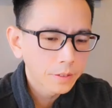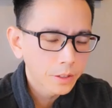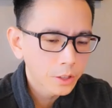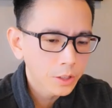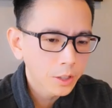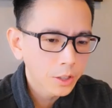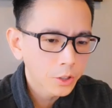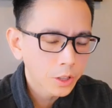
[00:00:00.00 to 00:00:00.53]

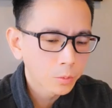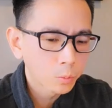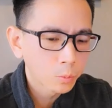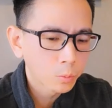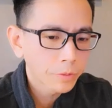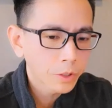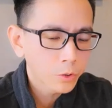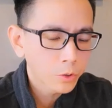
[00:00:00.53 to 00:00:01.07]

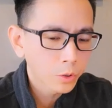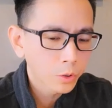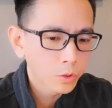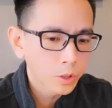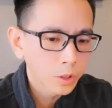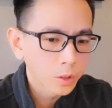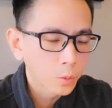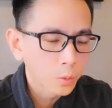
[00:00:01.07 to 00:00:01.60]
discussion with the
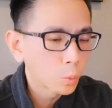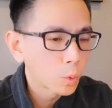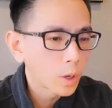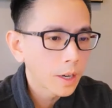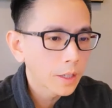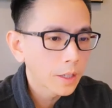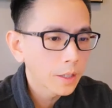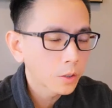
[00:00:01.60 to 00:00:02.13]
surgeon,
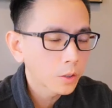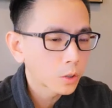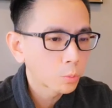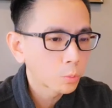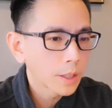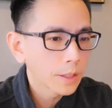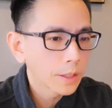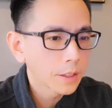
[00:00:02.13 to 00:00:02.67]
why
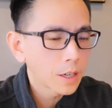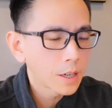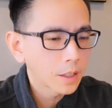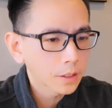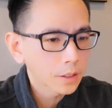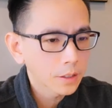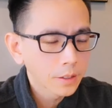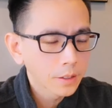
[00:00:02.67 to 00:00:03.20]
or why
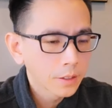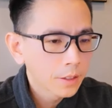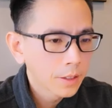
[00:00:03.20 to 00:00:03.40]
not.